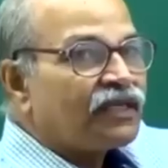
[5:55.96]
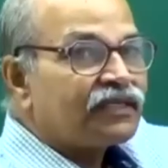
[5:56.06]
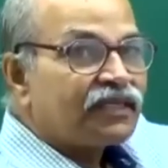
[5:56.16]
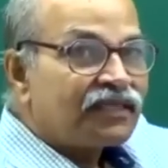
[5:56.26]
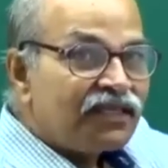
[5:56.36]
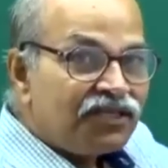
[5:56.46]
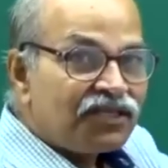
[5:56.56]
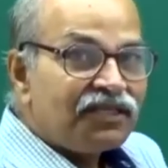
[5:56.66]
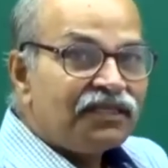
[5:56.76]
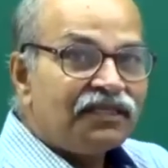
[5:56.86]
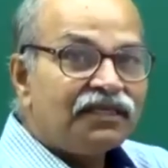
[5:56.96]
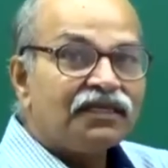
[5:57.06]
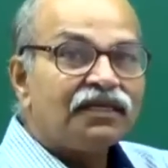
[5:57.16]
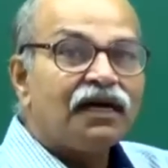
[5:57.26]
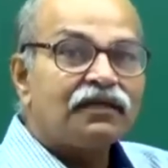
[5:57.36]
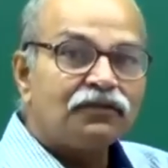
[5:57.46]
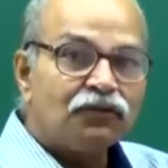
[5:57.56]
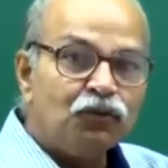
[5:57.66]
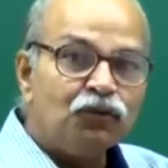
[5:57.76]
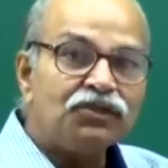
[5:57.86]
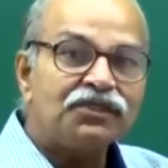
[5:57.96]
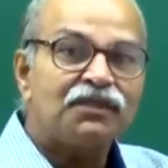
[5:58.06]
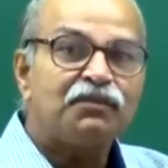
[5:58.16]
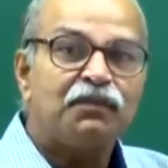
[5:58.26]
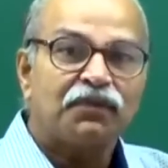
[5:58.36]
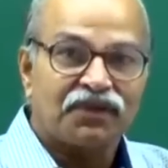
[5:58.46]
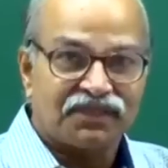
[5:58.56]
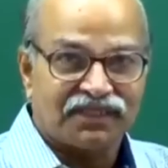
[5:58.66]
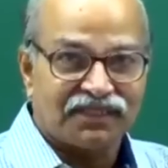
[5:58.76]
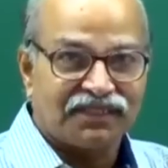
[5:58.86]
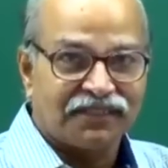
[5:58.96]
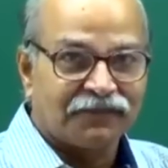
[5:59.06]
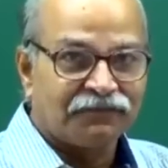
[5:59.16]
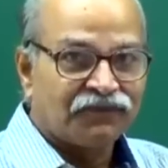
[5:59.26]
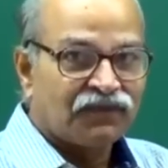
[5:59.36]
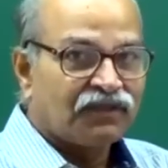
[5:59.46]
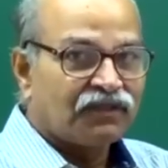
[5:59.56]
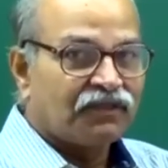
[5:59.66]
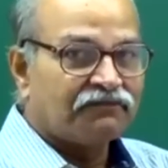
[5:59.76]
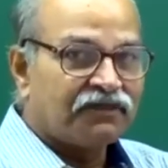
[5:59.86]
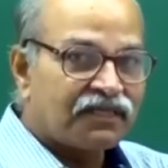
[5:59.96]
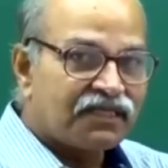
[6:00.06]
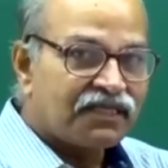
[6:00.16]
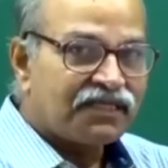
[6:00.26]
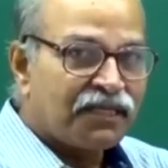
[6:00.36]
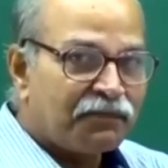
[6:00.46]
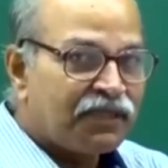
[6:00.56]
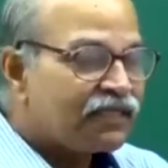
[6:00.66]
is essentially a two-step process. The first step